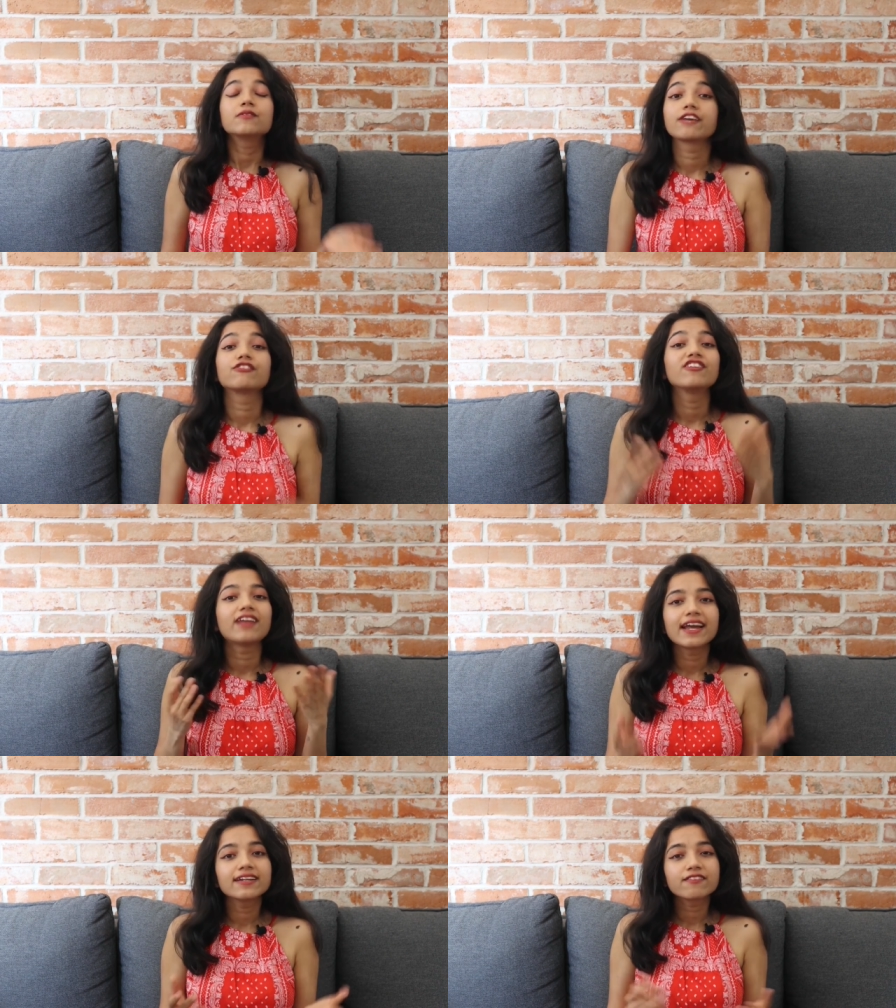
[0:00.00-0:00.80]
If you
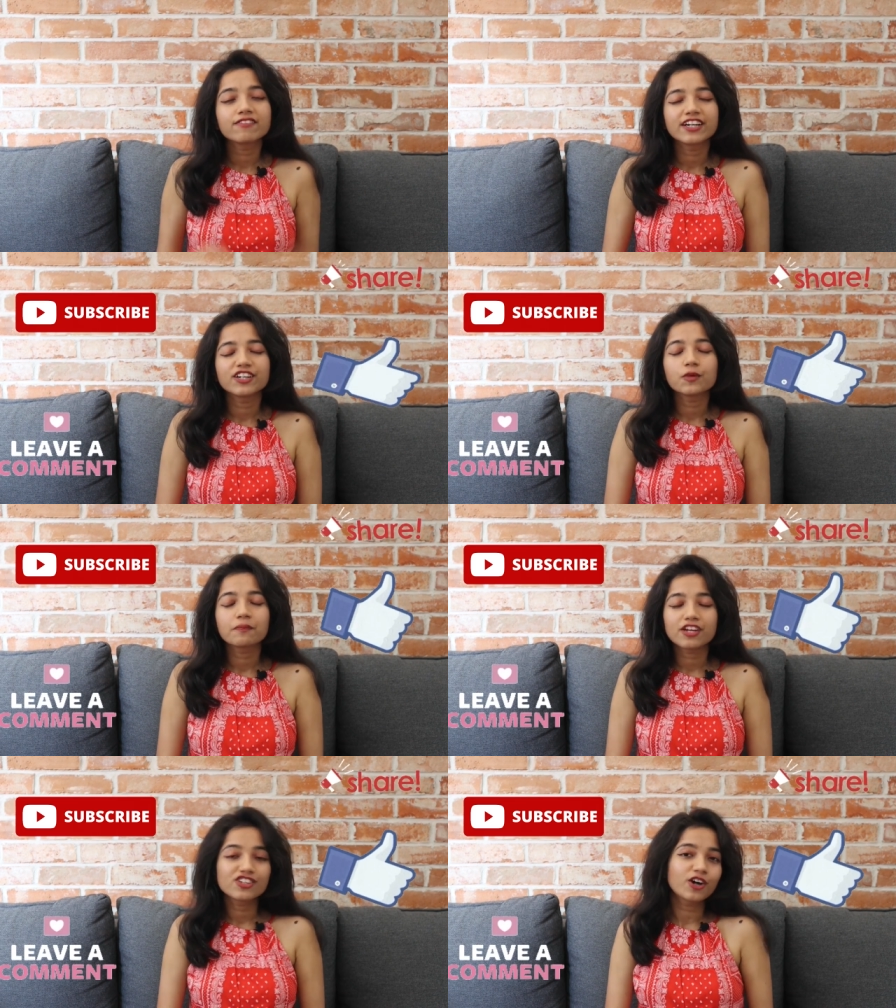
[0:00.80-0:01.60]
liked the video,
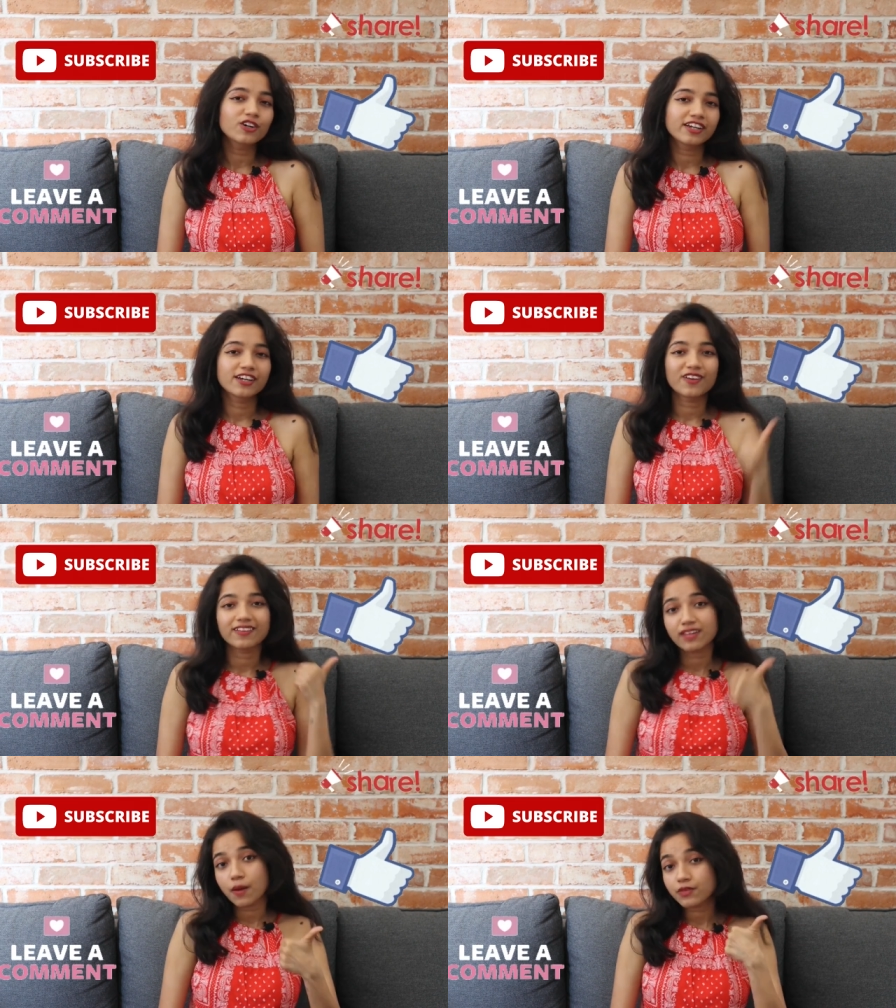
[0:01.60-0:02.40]
make sure to click on
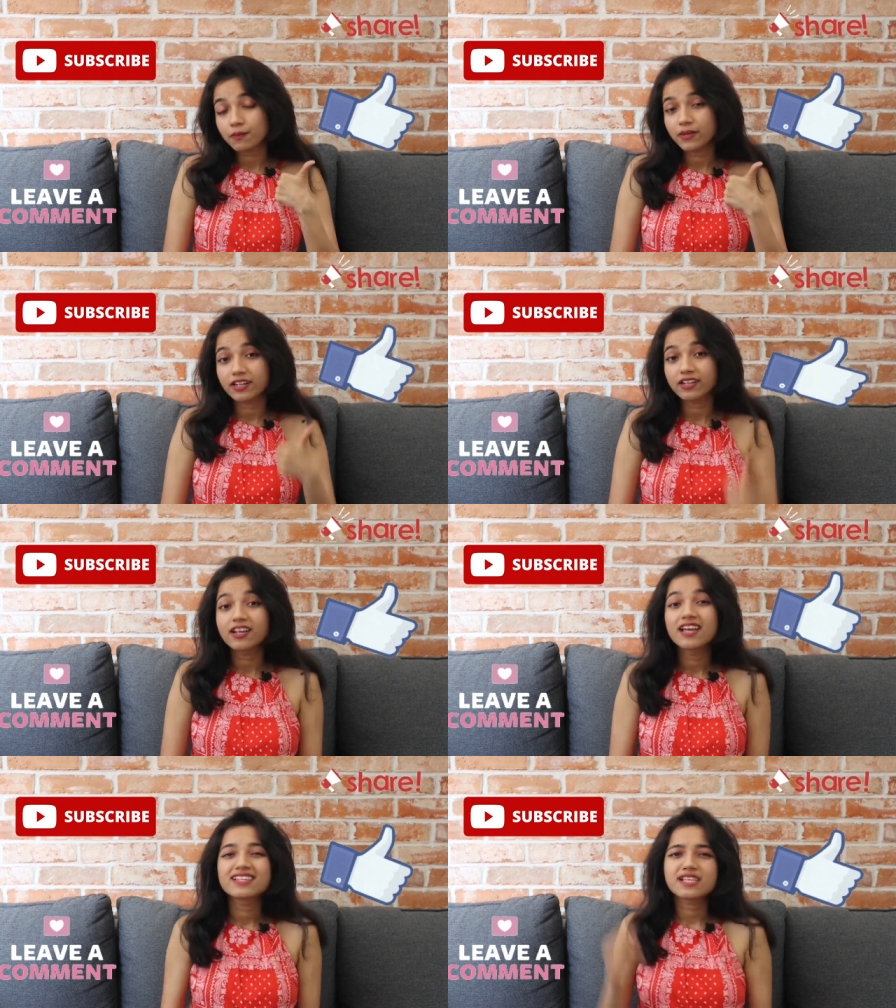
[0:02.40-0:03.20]
the thumbs up
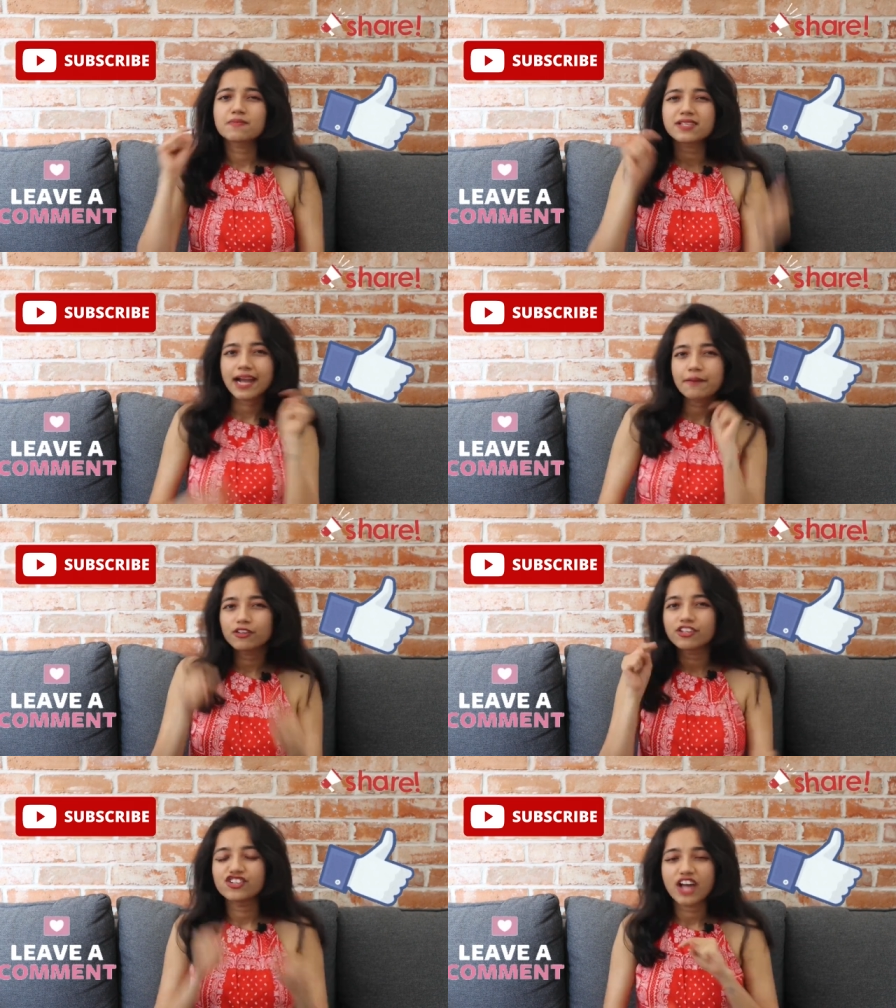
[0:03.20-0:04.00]
button, subscribe
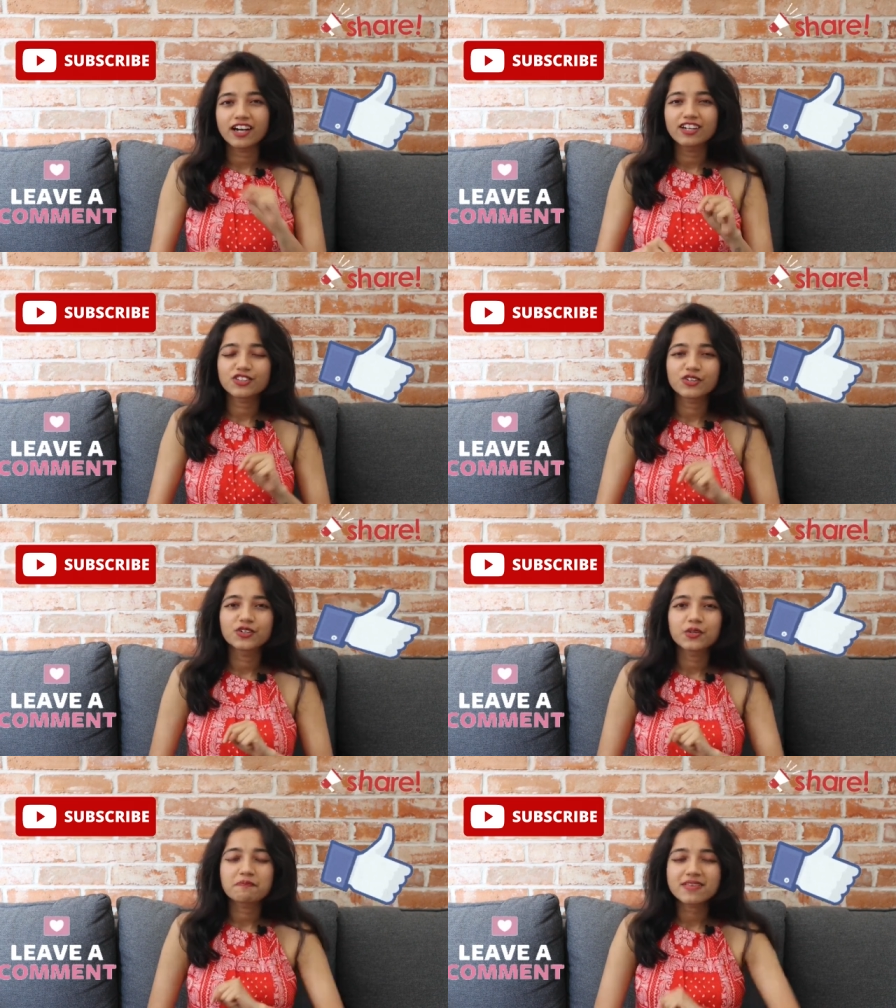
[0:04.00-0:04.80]
to the channel so
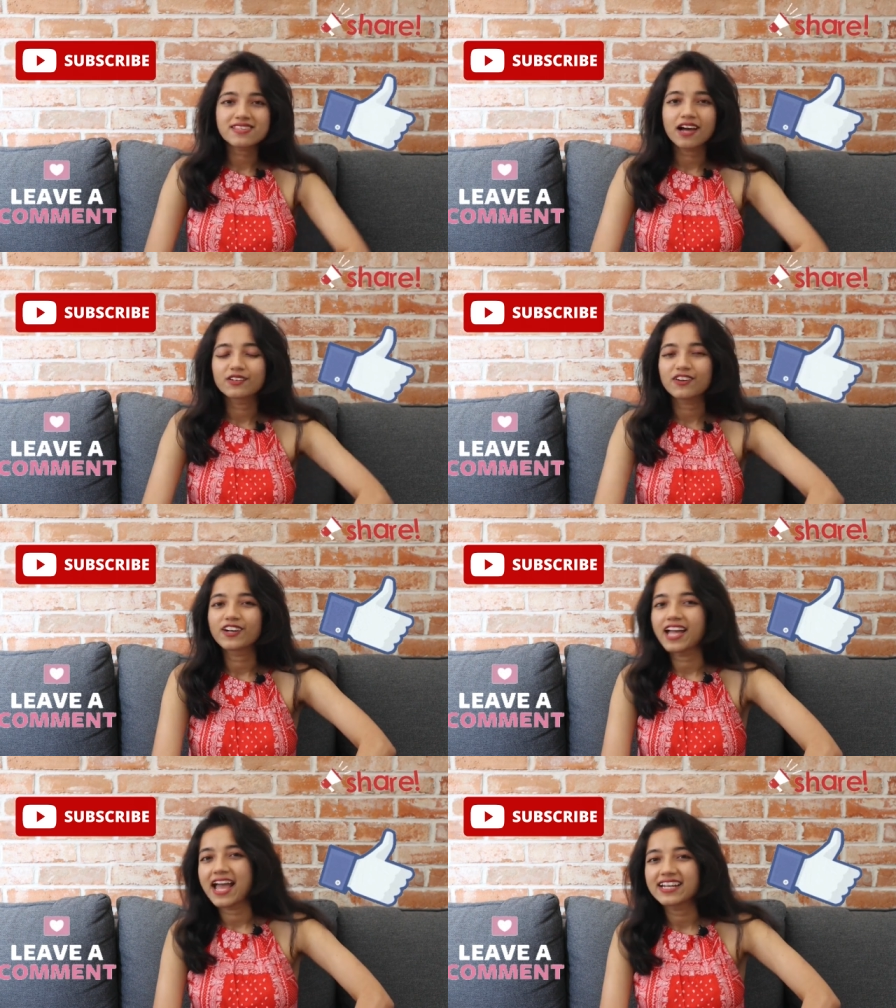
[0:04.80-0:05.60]
you don't miss out
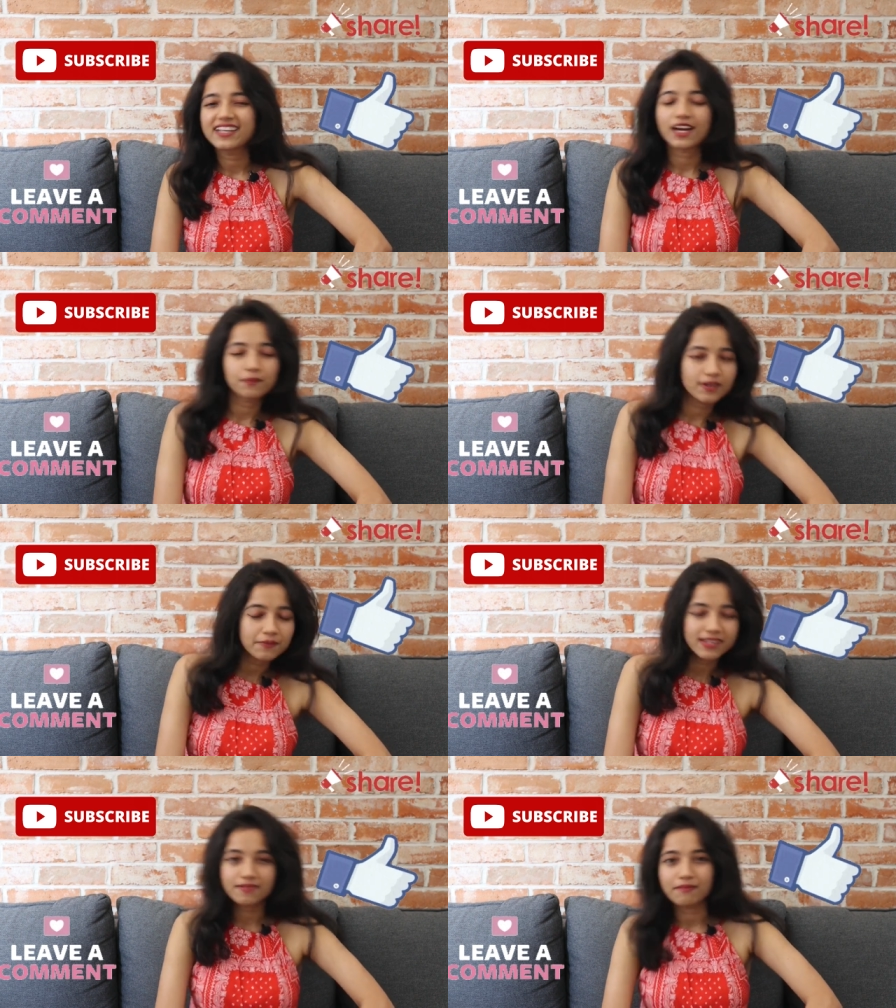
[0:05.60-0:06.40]
on any
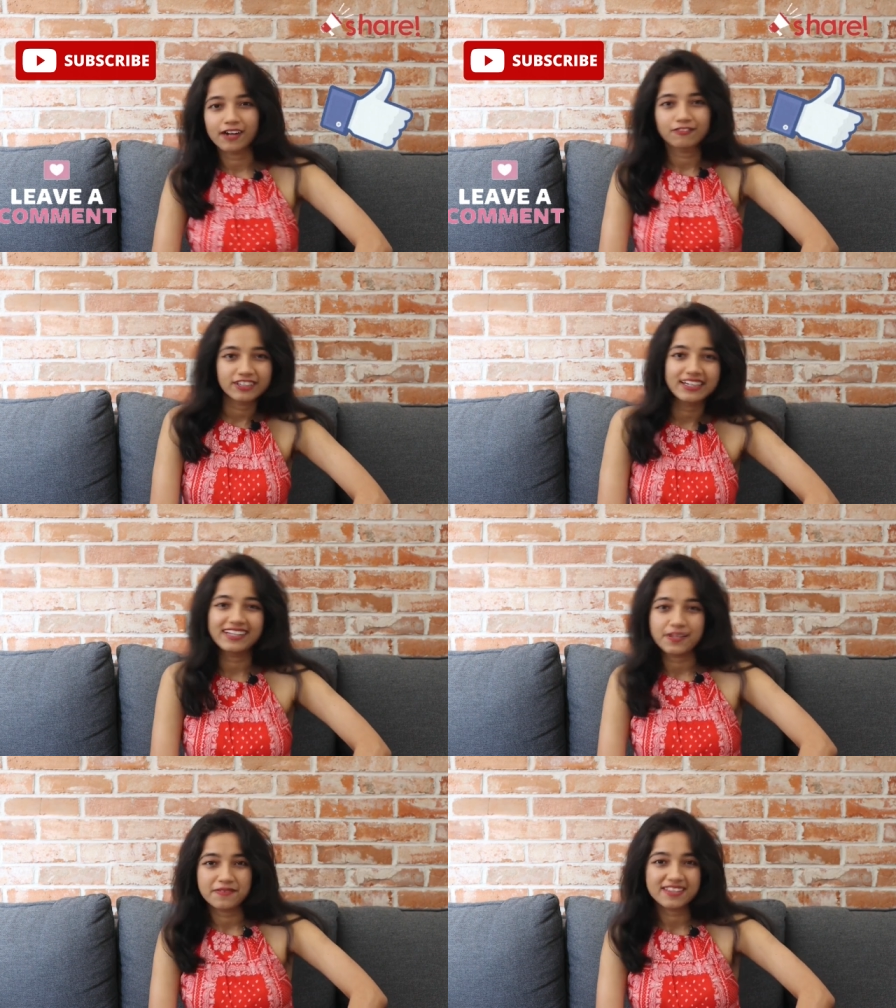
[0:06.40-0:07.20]
upcoming smart
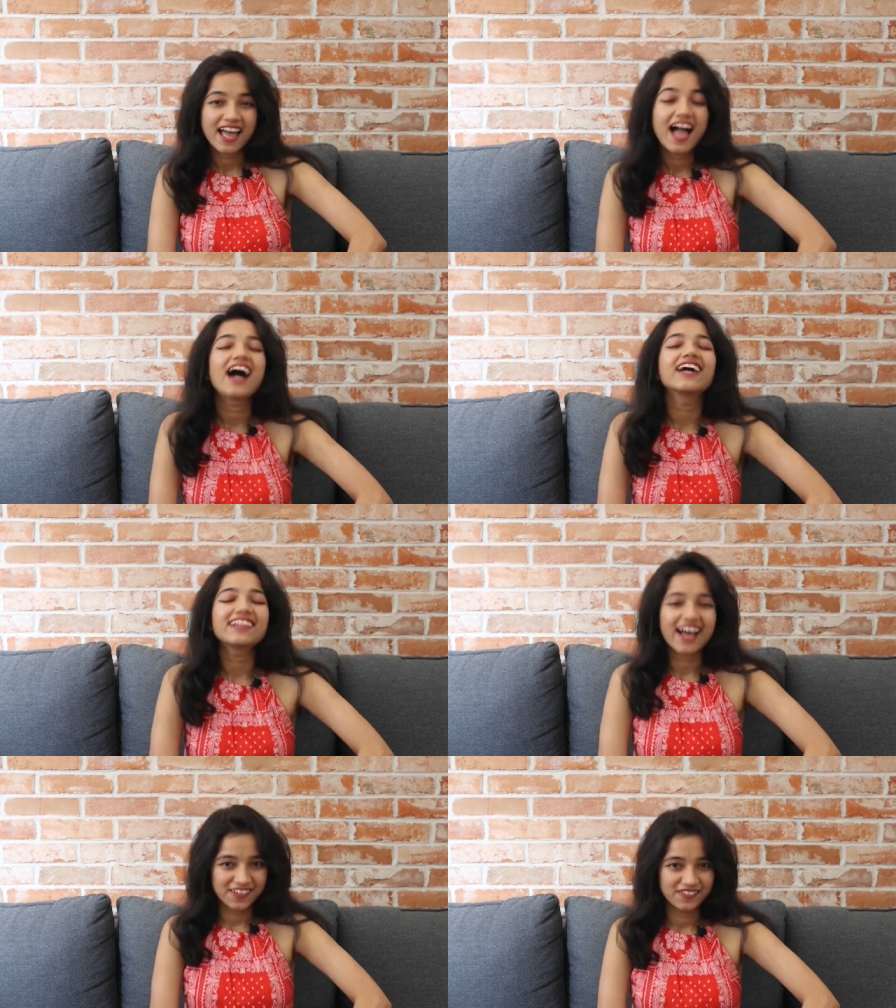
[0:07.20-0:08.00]
foodie tips.
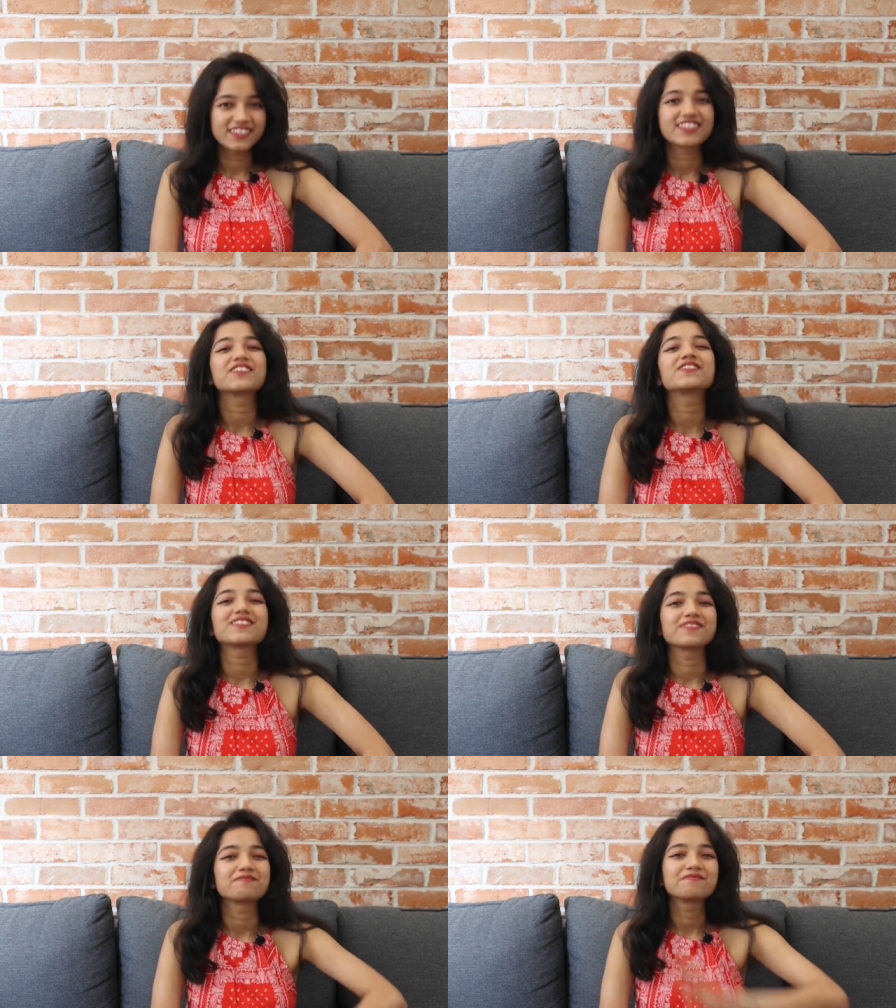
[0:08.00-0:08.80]
And I will see you soon.